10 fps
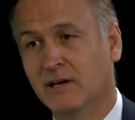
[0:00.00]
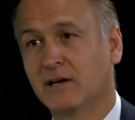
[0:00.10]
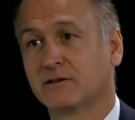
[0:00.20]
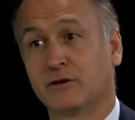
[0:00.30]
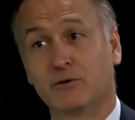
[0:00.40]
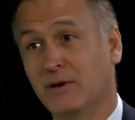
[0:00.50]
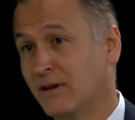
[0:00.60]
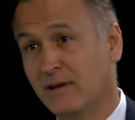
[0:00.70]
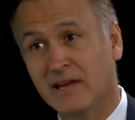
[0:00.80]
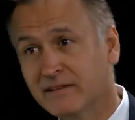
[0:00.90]
So you
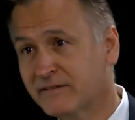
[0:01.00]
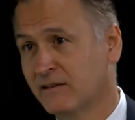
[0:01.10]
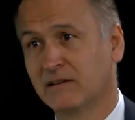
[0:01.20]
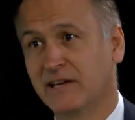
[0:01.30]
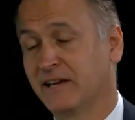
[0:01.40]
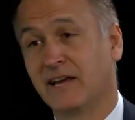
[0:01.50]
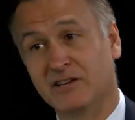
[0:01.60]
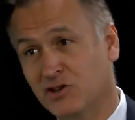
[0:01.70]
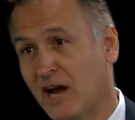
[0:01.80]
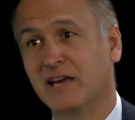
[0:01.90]
instantly get a
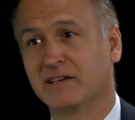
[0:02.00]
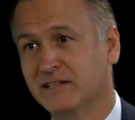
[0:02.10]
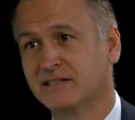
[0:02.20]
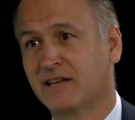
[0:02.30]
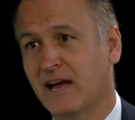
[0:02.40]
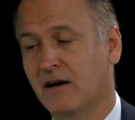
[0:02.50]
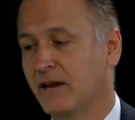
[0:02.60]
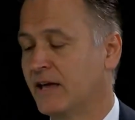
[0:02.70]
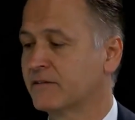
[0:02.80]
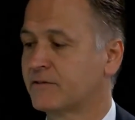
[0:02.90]
giant discount.
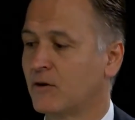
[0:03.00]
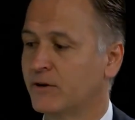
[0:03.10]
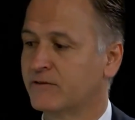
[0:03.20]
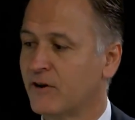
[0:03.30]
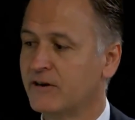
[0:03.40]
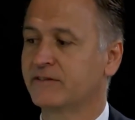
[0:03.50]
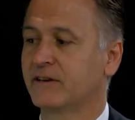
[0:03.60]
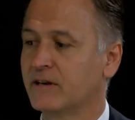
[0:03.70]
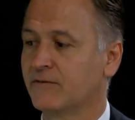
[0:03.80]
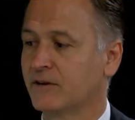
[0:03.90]
And so it's very
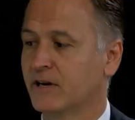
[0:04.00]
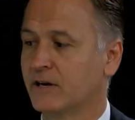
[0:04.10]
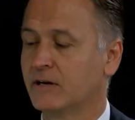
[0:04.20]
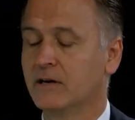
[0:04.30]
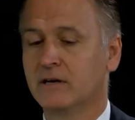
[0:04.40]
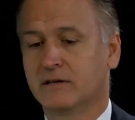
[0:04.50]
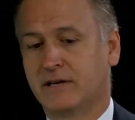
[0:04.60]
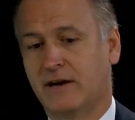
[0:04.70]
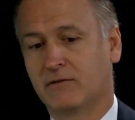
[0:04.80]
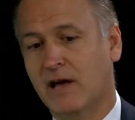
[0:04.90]
significant to
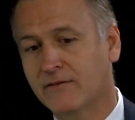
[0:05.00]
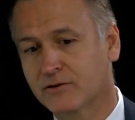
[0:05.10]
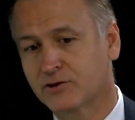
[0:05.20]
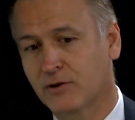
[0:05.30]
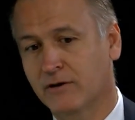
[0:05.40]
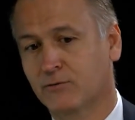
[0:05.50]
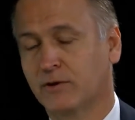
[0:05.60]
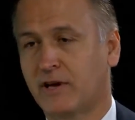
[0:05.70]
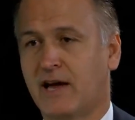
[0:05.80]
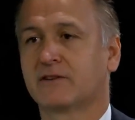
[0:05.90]
have life insurance with
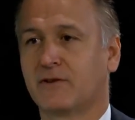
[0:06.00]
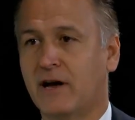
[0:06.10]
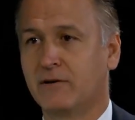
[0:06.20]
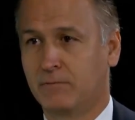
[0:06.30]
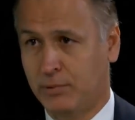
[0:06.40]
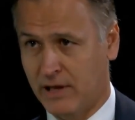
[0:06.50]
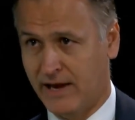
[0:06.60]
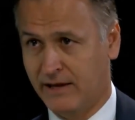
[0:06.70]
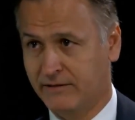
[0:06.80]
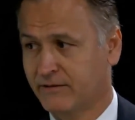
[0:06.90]
cash value
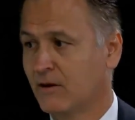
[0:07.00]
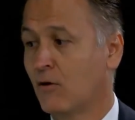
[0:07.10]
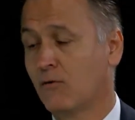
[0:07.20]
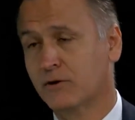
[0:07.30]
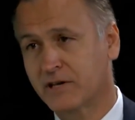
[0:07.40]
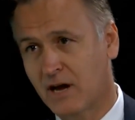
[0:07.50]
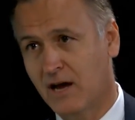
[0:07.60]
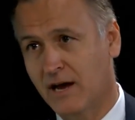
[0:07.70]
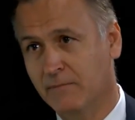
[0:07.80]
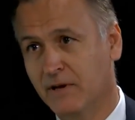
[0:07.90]
plans over
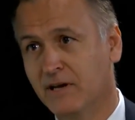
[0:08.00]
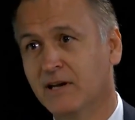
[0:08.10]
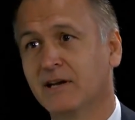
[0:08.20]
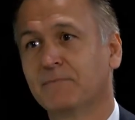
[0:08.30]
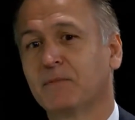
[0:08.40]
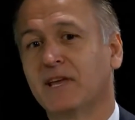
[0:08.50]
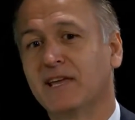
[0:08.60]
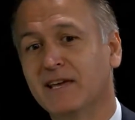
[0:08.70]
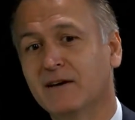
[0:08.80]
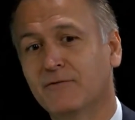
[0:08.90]
time
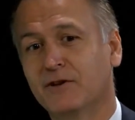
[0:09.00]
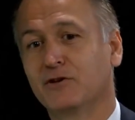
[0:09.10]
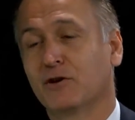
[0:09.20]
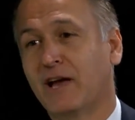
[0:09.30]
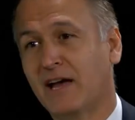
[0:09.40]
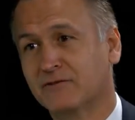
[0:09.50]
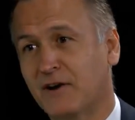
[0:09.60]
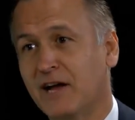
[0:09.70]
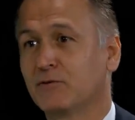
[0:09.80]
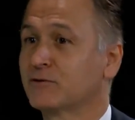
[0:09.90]
if your cash
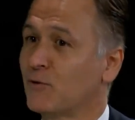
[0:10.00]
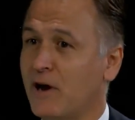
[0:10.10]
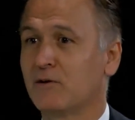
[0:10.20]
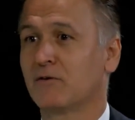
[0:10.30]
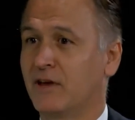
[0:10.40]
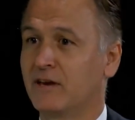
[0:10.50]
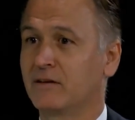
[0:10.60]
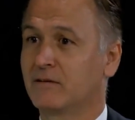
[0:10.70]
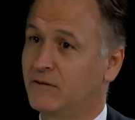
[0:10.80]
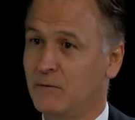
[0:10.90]
value is greater
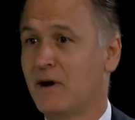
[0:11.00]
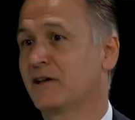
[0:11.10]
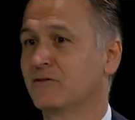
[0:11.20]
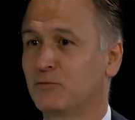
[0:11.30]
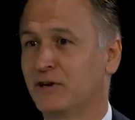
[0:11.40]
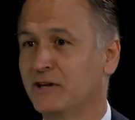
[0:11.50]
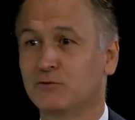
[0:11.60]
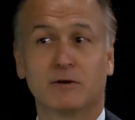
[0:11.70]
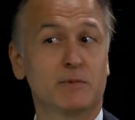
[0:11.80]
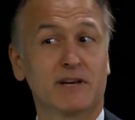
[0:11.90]
than the amount you've put into
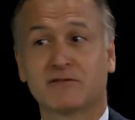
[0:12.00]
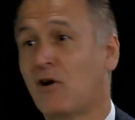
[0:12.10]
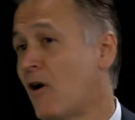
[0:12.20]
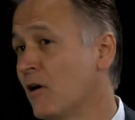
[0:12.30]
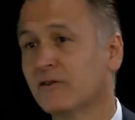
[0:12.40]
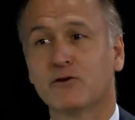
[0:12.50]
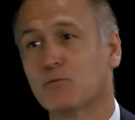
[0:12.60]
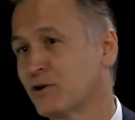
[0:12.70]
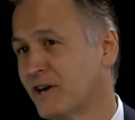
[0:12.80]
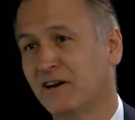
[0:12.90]
it, because all of your
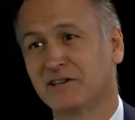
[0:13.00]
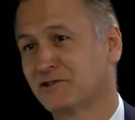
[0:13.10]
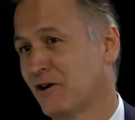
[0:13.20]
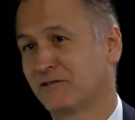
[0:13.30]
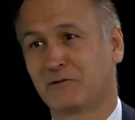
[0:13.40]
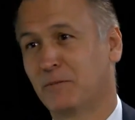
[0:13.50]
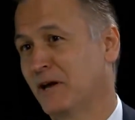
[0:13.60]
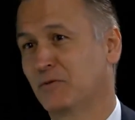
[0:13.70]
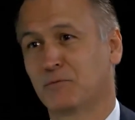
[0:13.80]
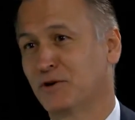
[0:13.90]
mortality charges are
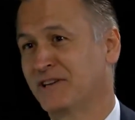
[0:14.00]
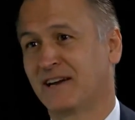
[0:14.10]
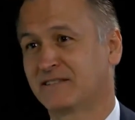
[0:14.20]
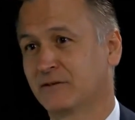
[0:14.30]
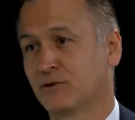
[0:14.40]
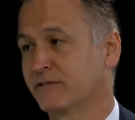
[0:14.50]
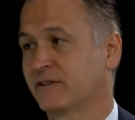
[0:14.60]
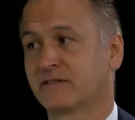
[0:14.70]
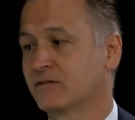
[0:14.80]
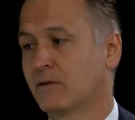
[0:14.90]
paid with pre-tax interest.
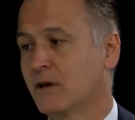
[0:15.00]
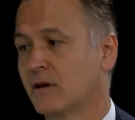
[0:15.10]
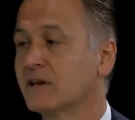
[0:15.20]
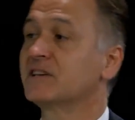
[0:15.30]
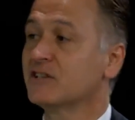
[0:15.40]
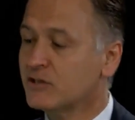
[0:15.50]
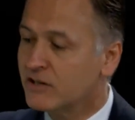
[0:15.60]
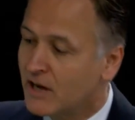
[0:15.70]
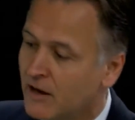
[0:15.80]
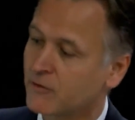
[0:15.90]
In addition to
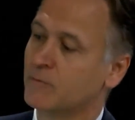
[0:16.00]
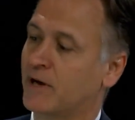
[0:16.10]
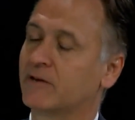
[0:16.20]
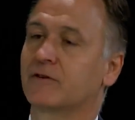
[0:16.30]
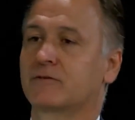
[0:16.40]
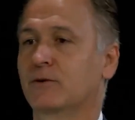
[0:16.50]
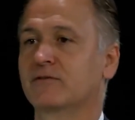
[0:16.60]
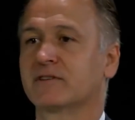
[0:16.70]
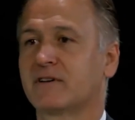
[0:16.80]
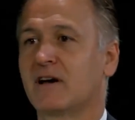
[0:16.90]
the other benefits we've
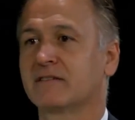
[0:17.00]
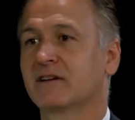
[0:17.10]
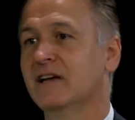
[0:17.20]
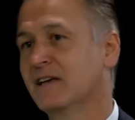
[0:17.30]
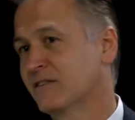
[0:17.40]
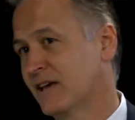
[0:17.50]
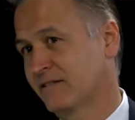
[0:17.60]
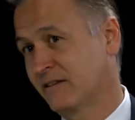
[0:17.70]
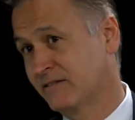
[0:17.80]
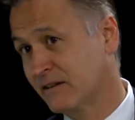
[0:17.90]
discussed, that is
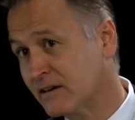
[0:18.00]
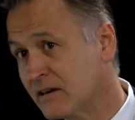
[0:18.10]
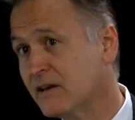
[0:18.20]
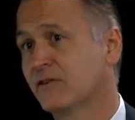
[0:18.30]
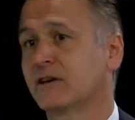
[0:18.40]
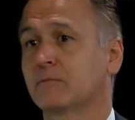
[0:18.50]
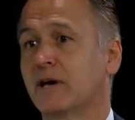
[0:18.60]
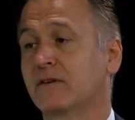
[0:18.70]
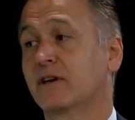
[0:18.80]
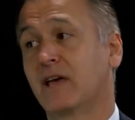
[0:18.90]
a significant
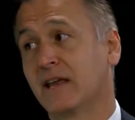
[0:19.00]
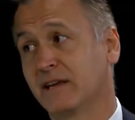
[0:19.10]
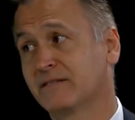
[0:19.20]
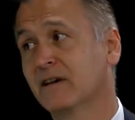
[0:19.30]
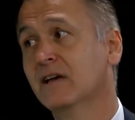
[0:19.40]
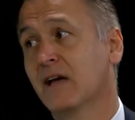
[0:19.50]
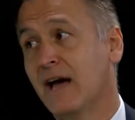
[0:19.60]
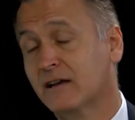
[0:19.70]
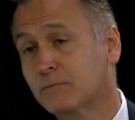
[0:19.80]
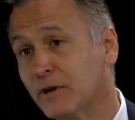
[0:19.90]
benefit, and it's
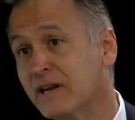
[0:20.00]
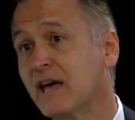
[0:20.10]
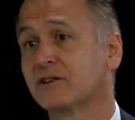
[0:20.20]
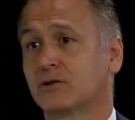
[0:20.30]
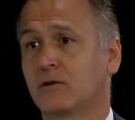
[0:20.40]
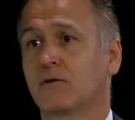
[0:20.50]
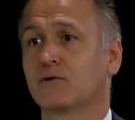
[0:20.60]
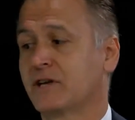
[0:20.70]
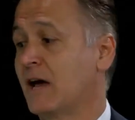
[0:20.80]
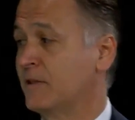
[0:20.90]
exponential over time.